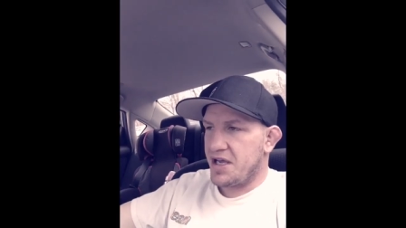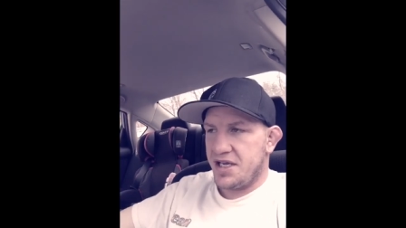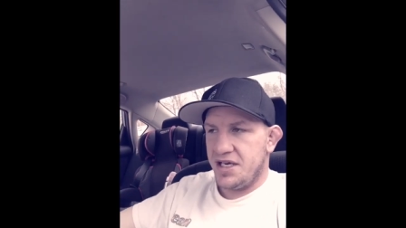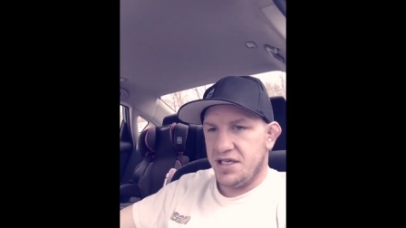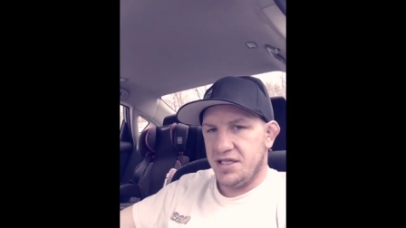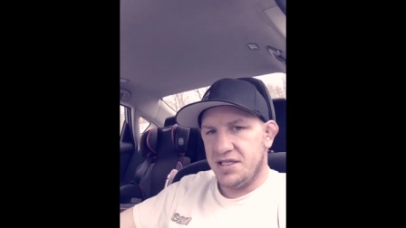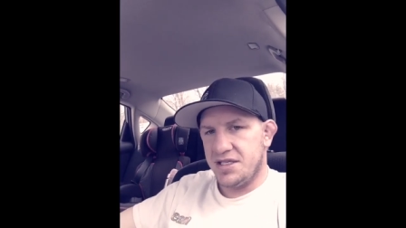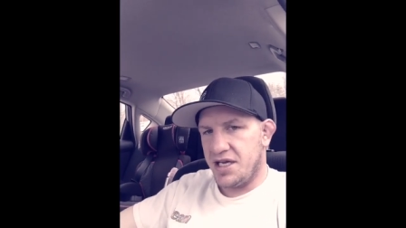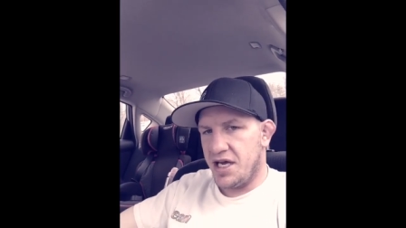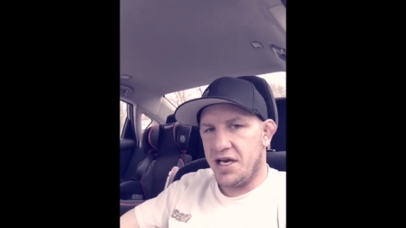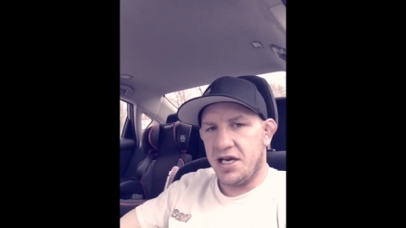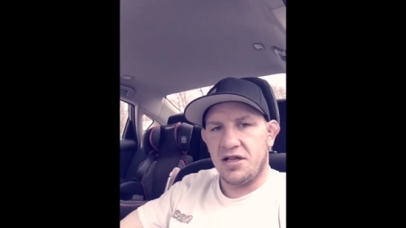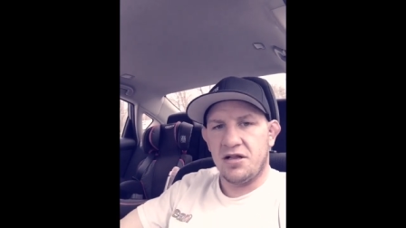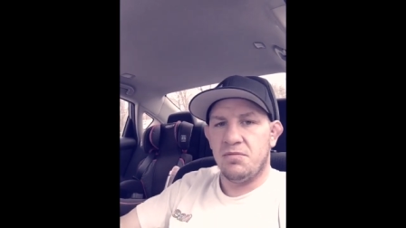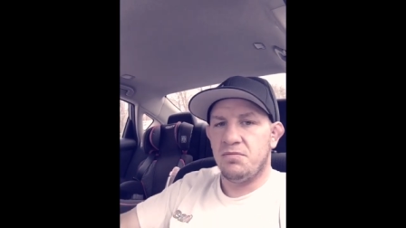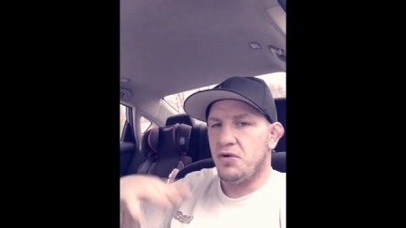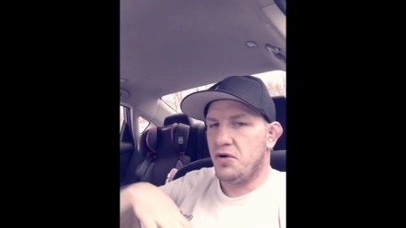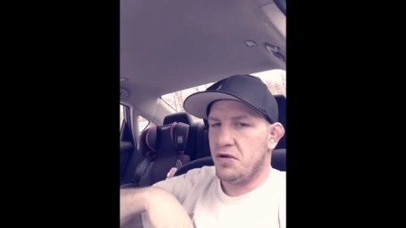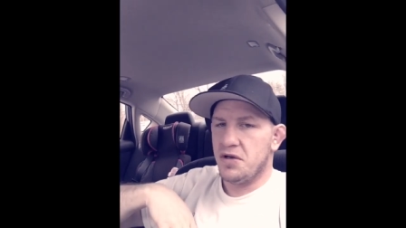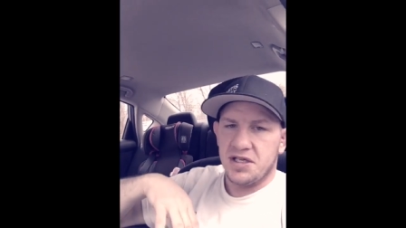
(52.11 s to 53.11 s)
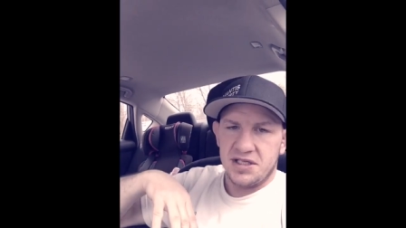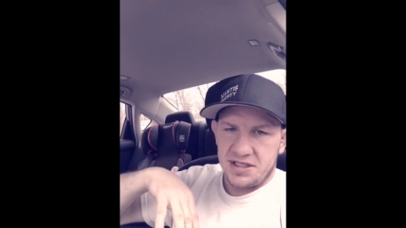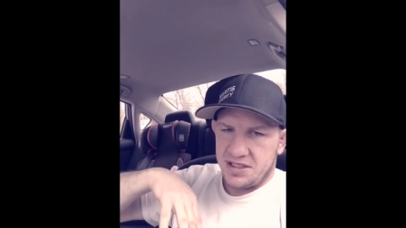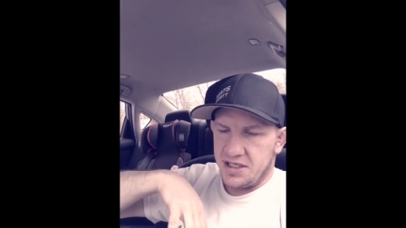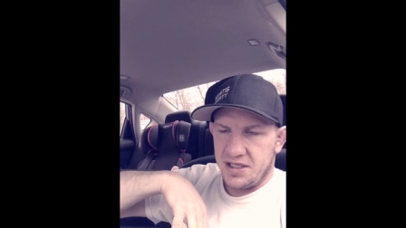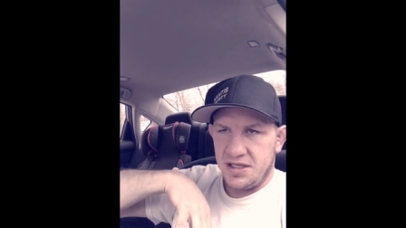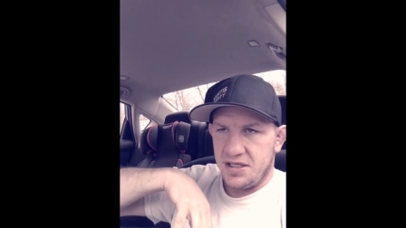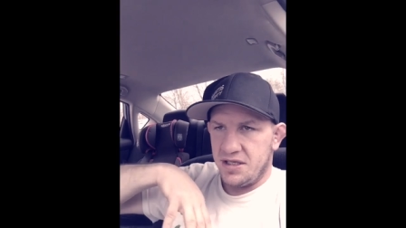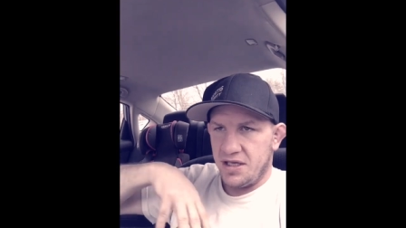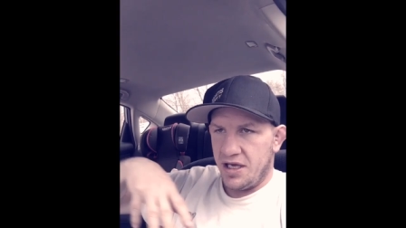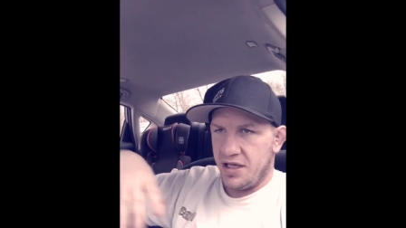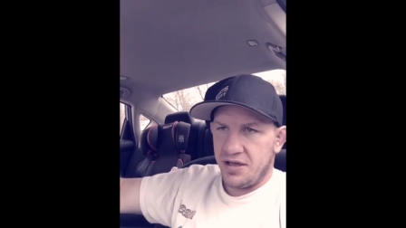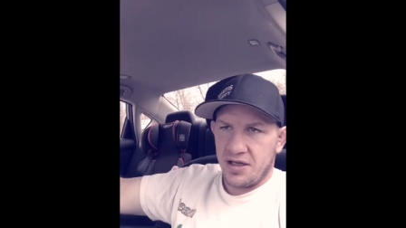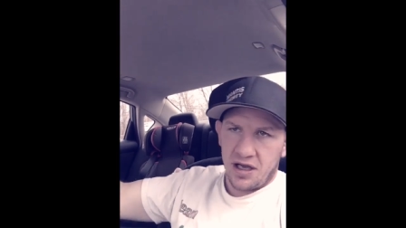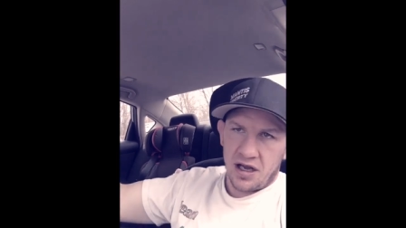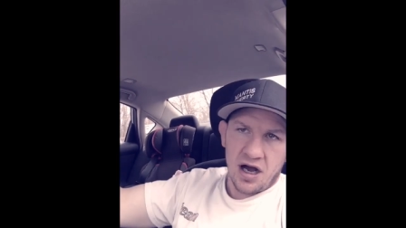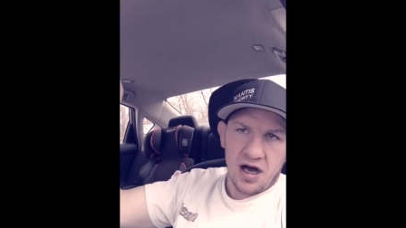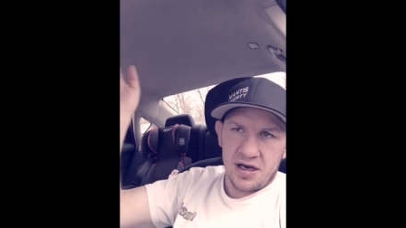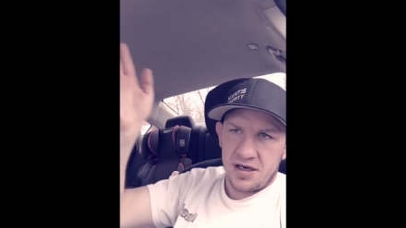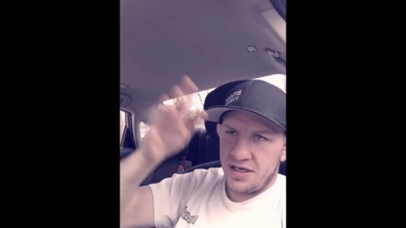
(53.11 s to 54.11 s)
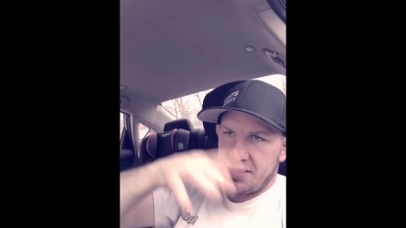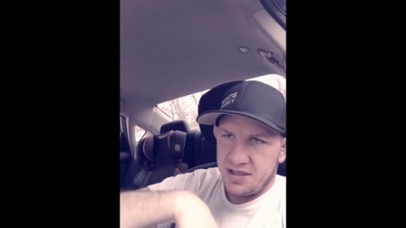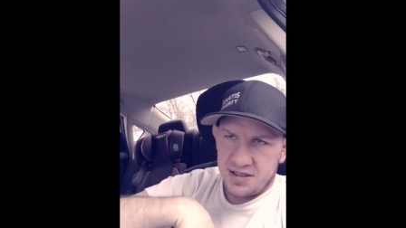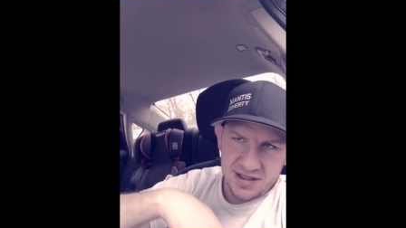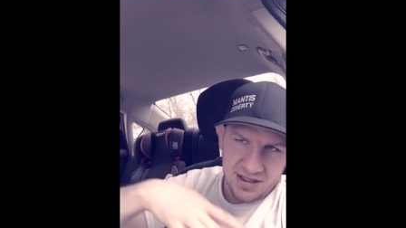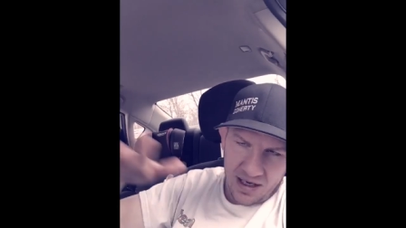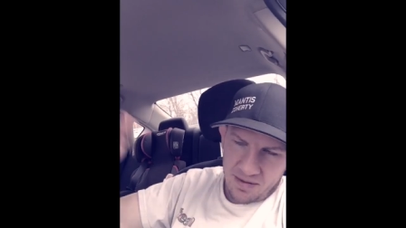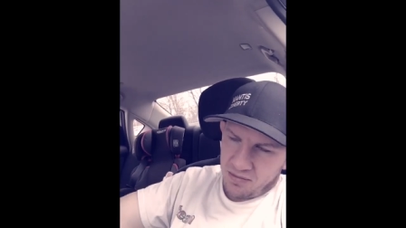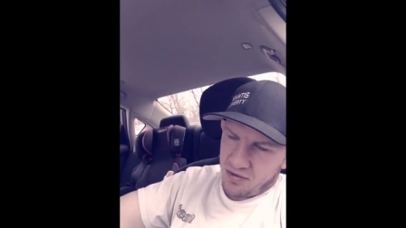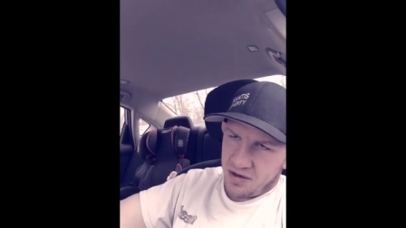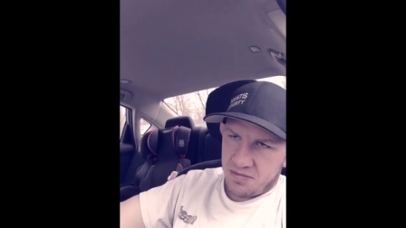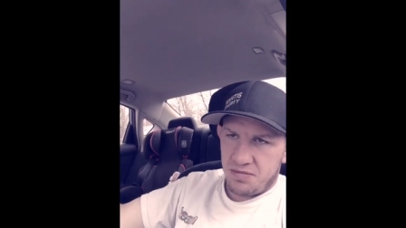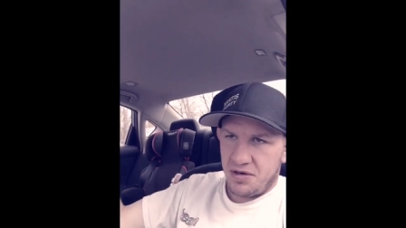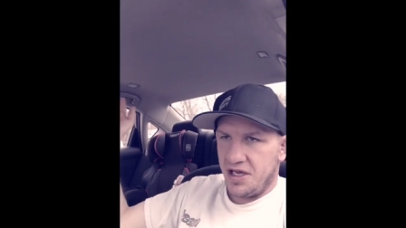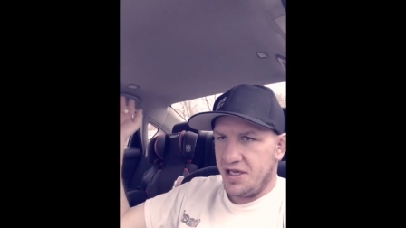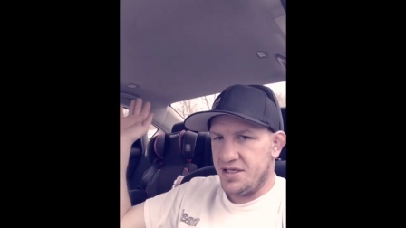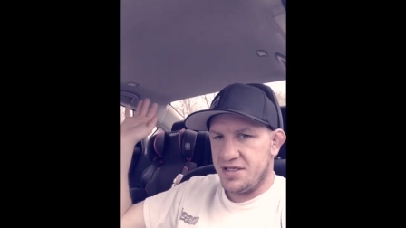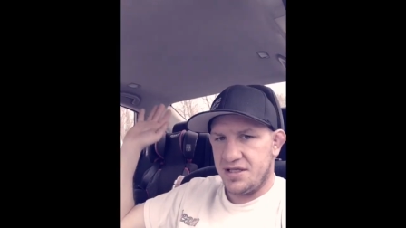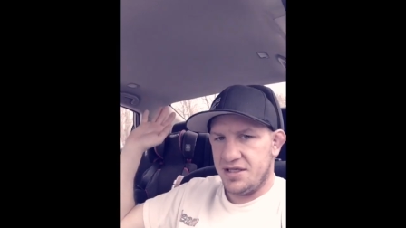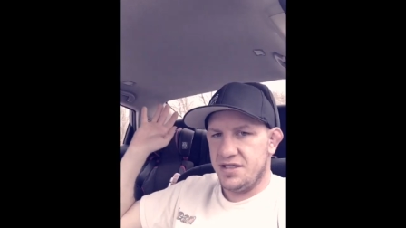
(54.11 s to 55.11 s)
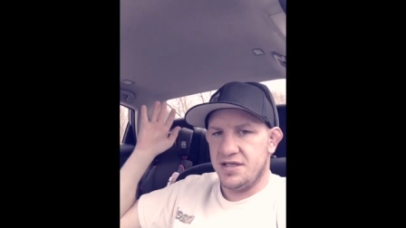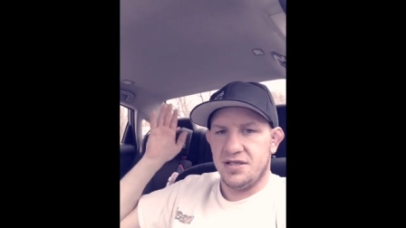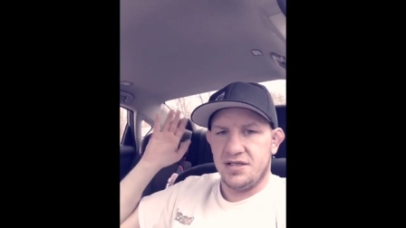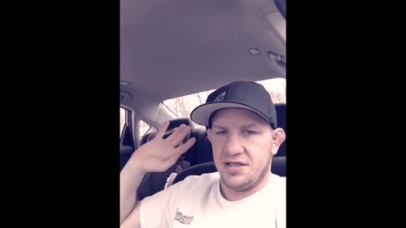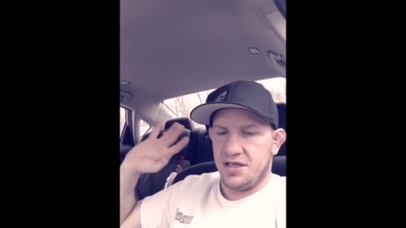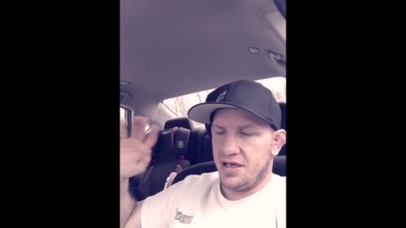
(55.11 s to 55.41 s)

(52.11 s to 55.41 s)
kids getting the bullets and the gun in separate places.